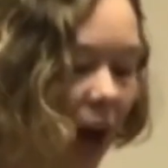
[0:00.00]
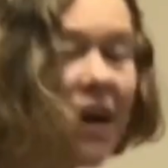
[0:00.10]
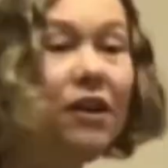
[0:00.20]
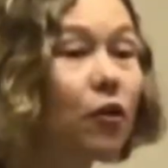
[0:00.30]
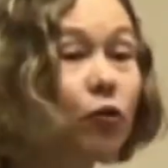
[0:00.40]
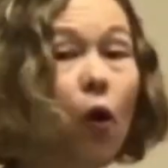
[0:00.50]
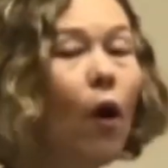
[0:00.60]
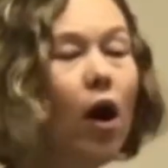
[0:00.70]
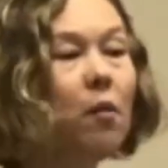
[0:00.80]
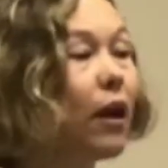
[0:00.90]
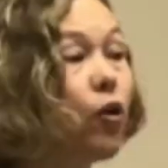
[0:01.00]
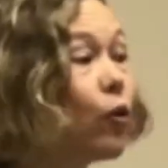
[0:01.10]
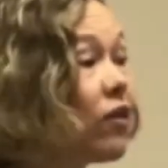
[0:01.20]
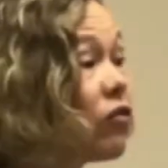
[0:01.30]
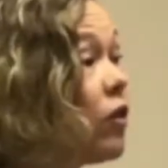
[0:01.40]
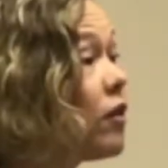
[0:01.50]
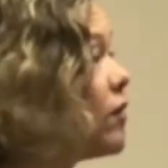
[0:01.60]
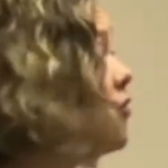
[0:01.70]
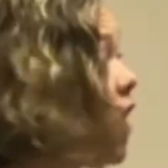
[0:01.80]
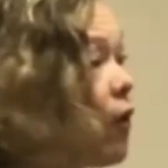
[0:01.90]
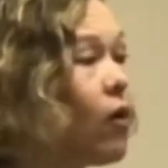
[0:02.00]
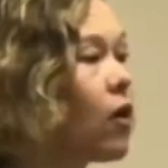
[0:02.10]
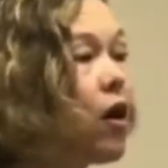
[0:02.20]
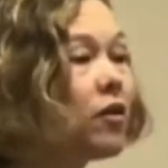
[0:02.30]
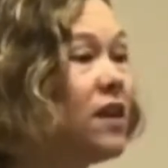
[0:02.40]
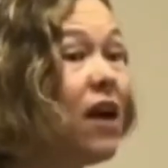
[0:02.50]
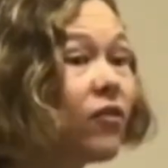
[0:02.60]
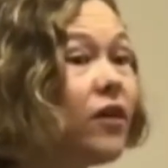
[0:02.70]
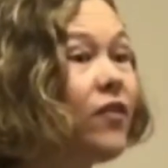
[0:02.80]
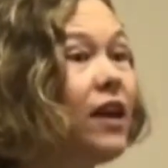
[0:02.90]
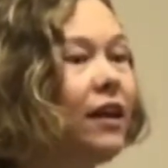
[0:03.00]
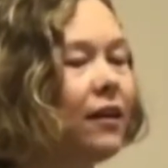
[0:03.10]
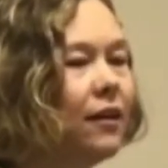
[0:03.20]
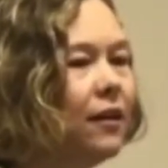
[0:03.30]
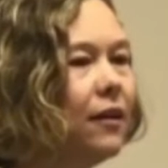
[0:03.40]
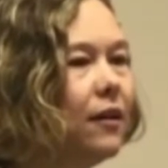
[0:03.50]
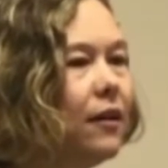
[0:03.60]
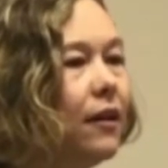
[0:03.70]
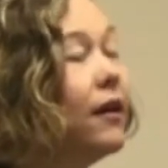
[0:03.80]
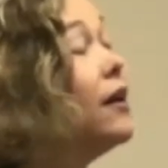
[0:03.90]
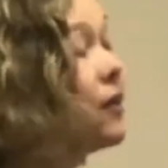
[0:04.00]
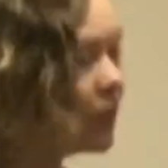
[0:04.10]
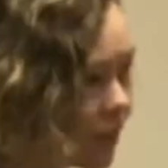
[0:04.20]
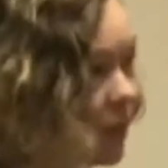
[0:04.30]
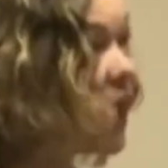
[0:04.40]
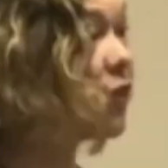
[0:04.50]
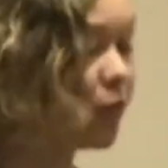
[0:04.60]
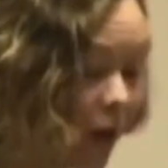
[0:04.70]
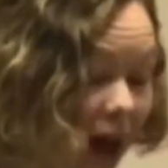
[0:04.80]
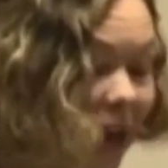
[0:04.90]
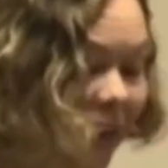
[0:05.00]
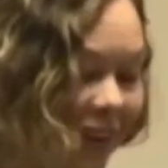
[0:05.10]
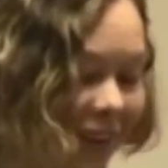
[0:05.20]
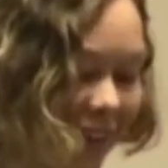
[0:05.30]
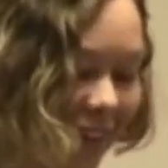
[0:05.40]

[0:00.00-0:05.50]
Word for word: I need to throw away all my crystals and tarot cards and everything. That's right.